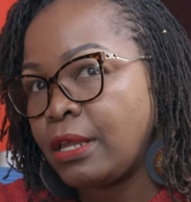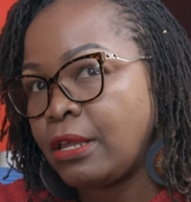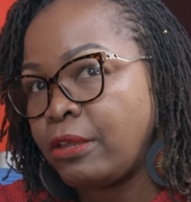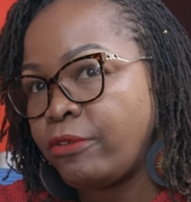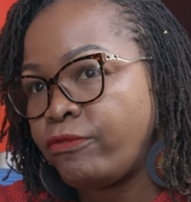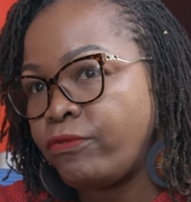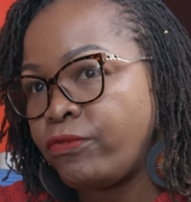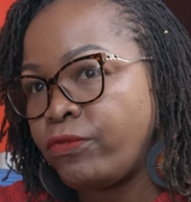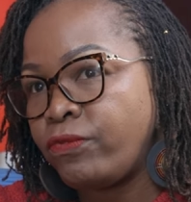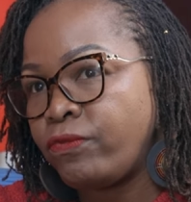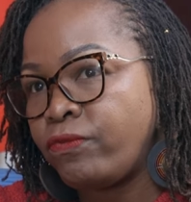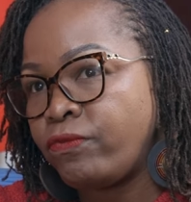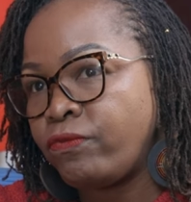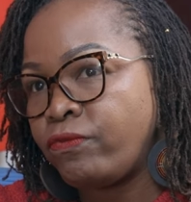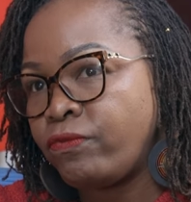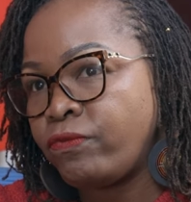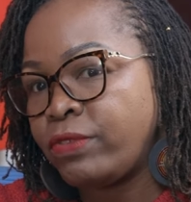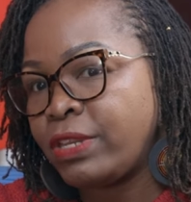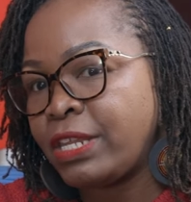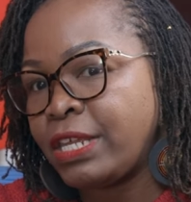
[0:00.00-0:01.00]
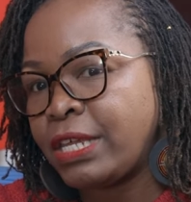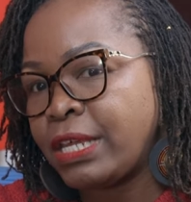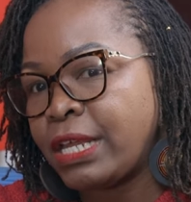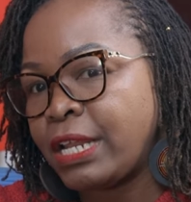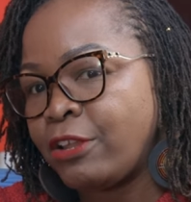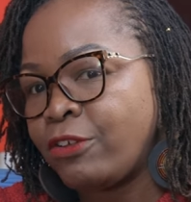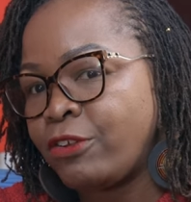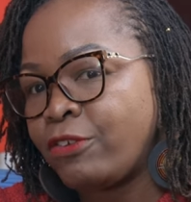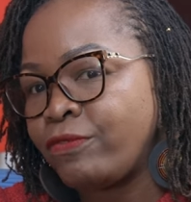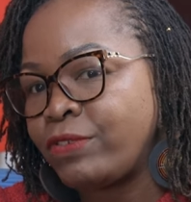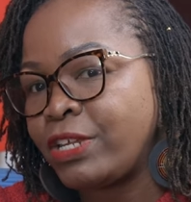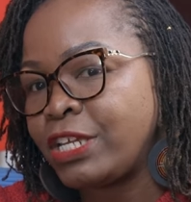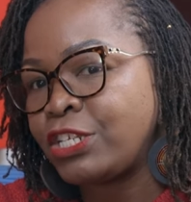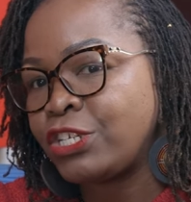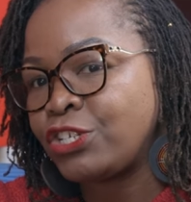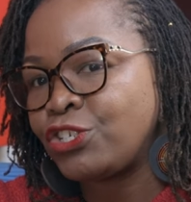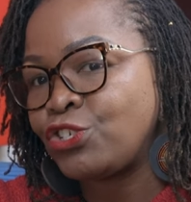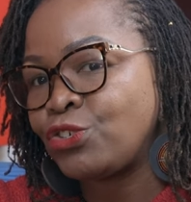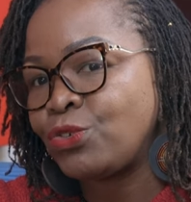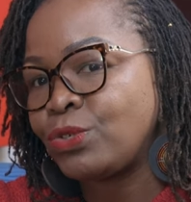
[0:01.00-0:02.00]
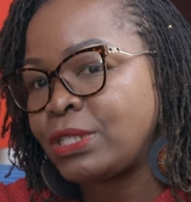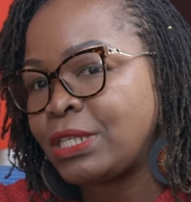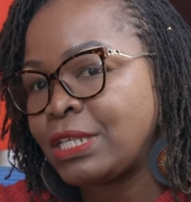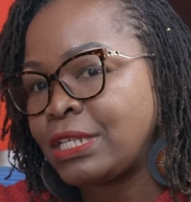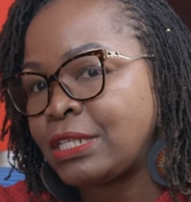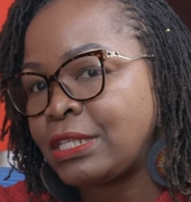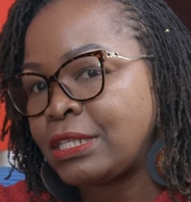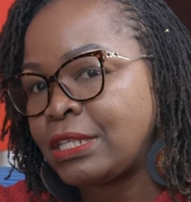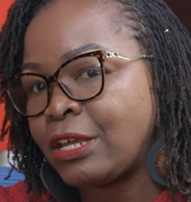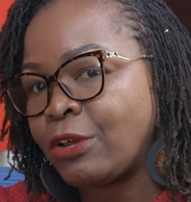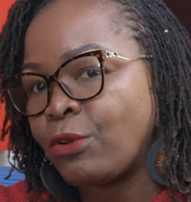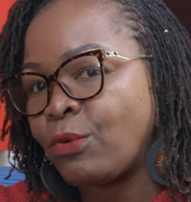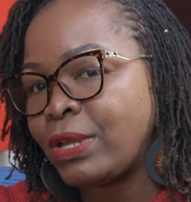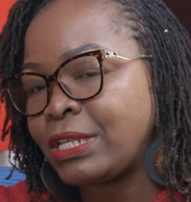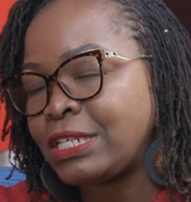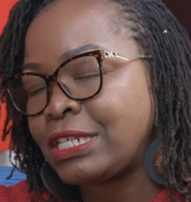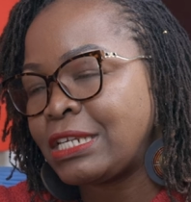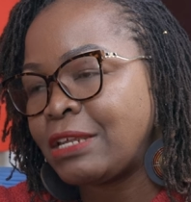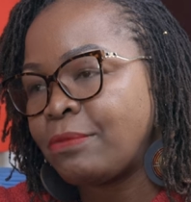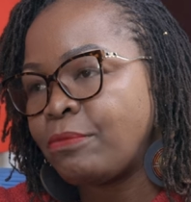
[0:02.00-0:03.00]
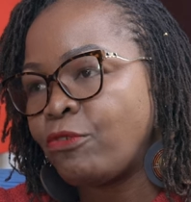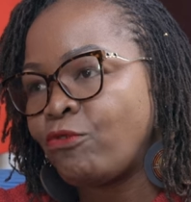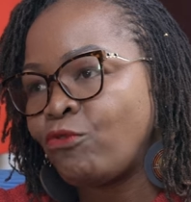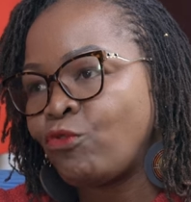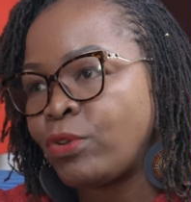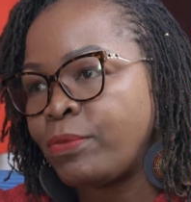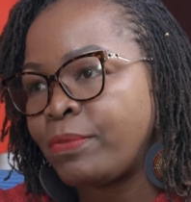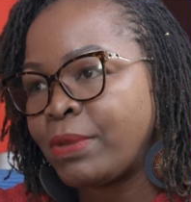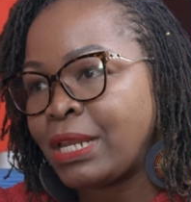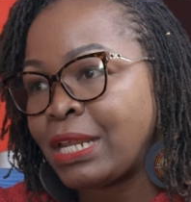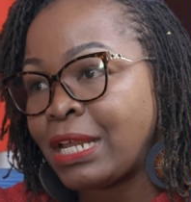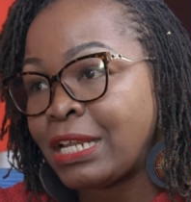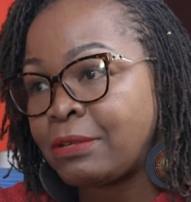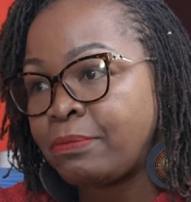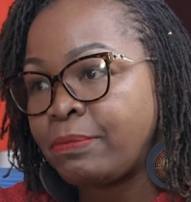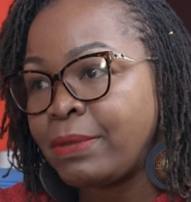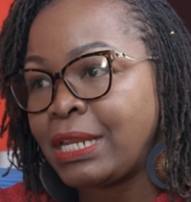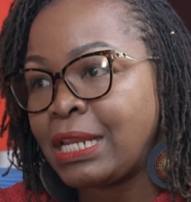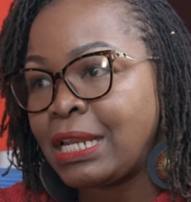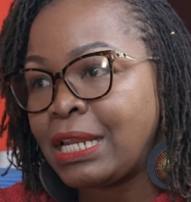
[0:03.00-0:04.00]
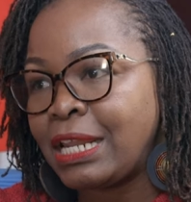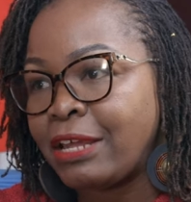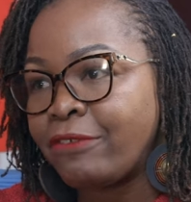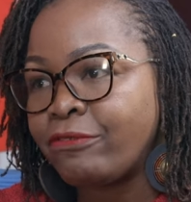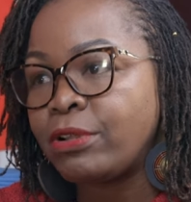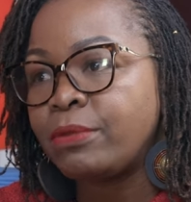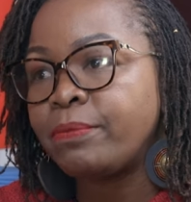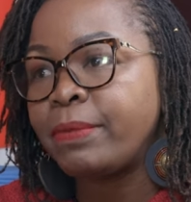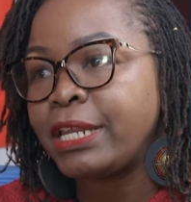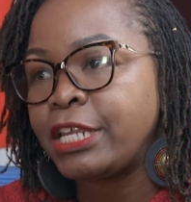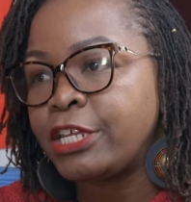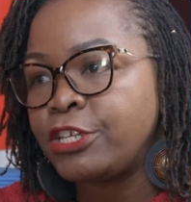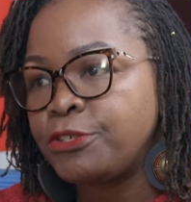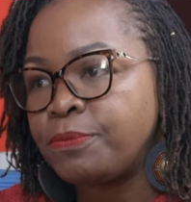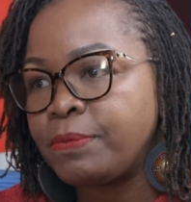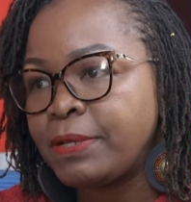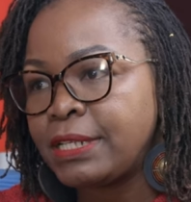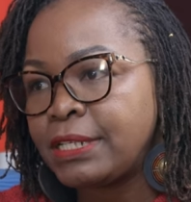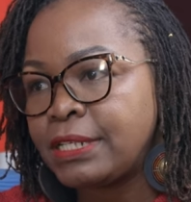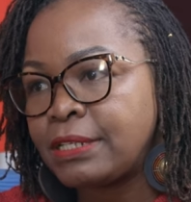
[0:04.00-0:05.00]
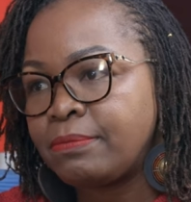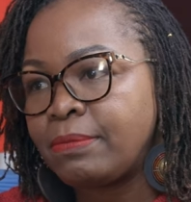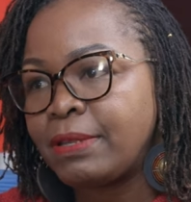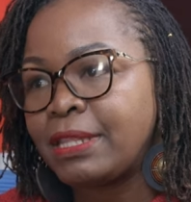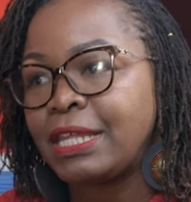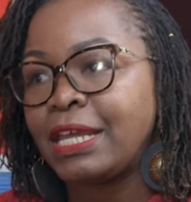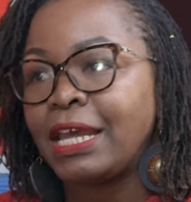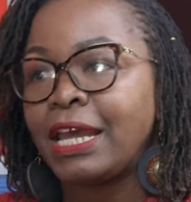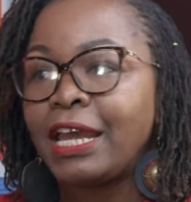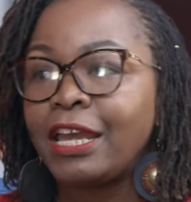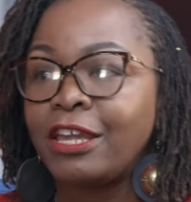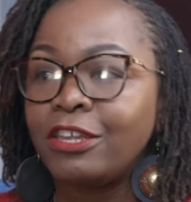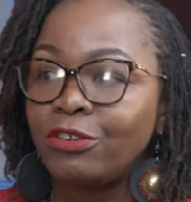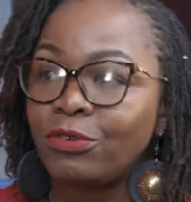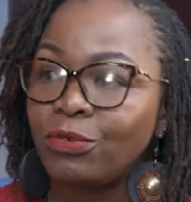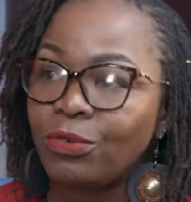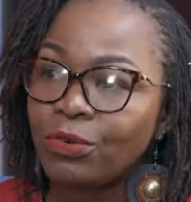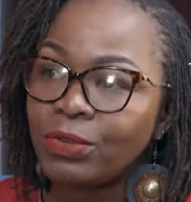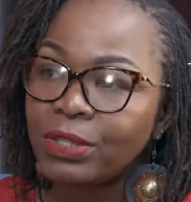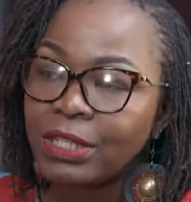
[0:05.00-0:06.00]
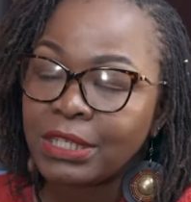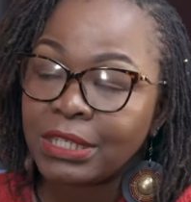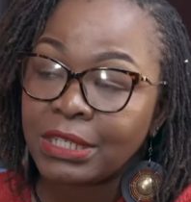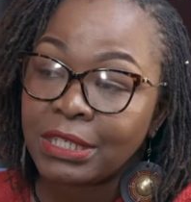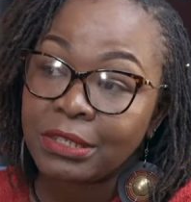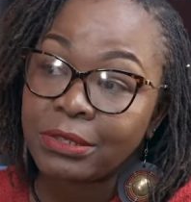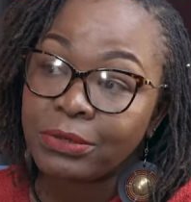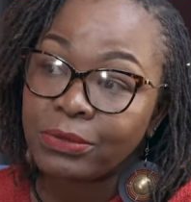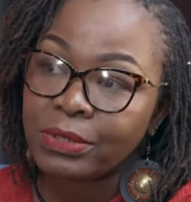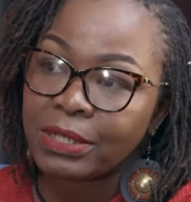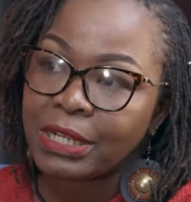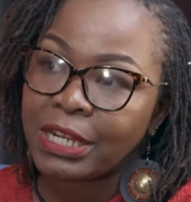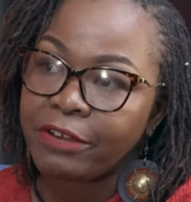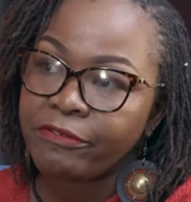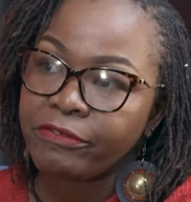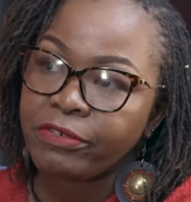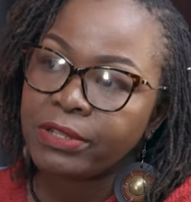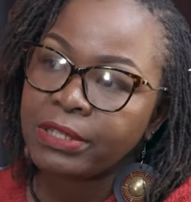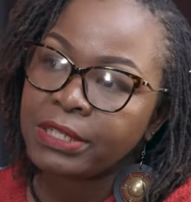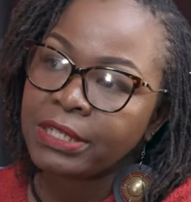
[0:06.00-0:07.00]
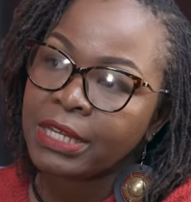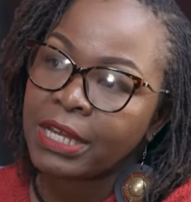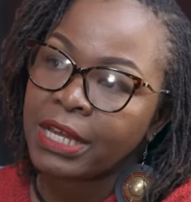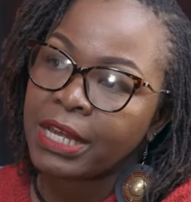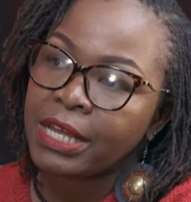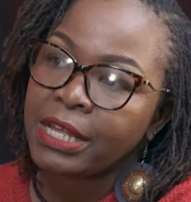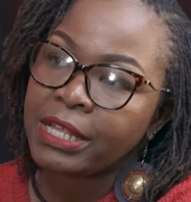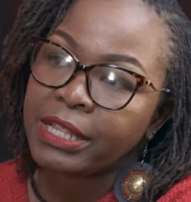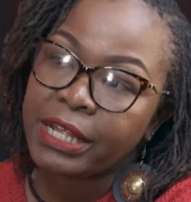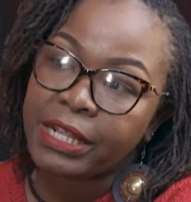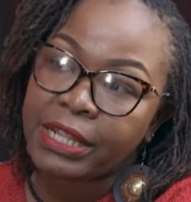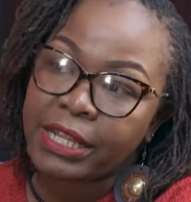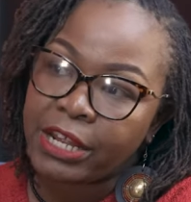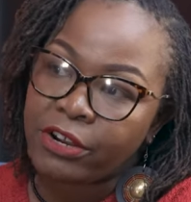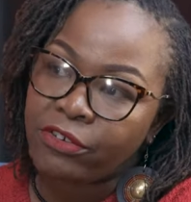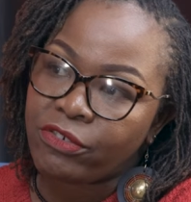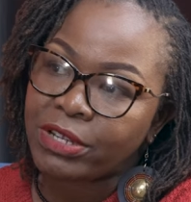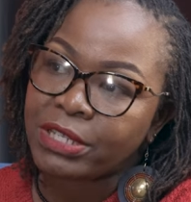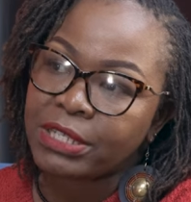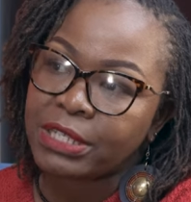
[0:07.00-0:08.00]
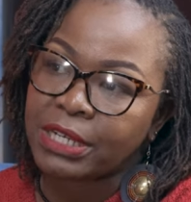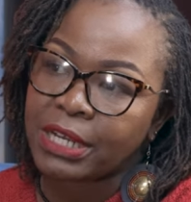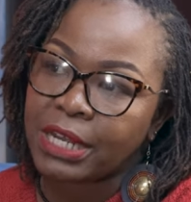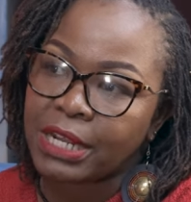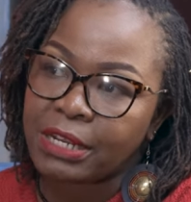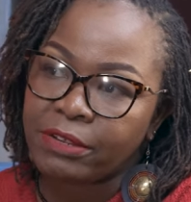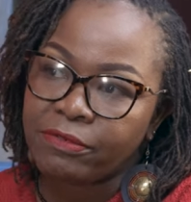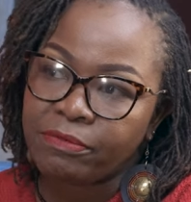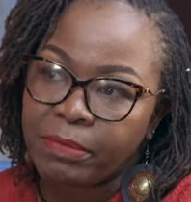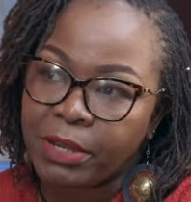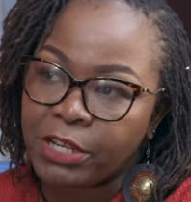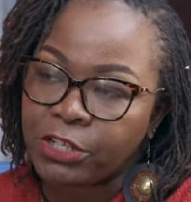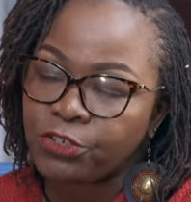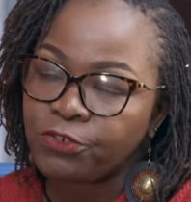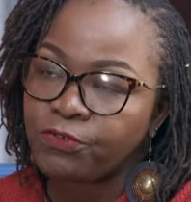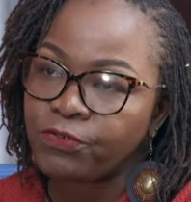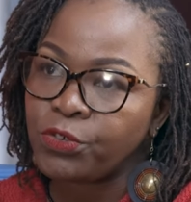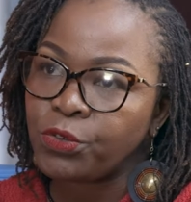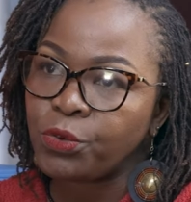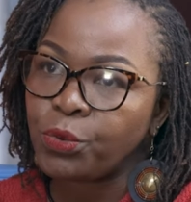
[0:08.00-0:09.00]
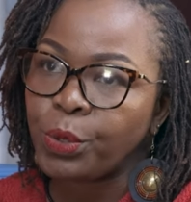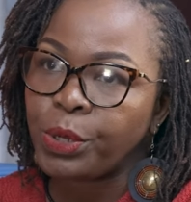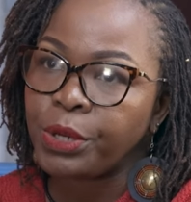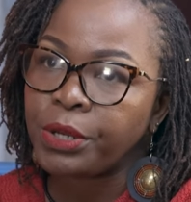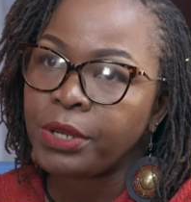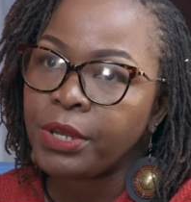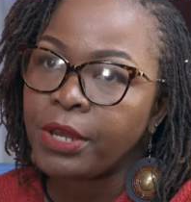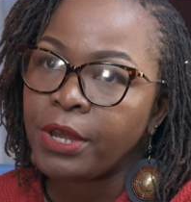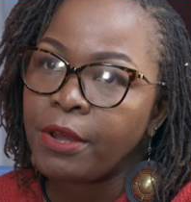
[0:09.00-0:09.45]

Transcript: if a lot of data shows that there are quite a number of women at mid-level management, but the higher you go, the C-suite levels, then they're drastically much fewer.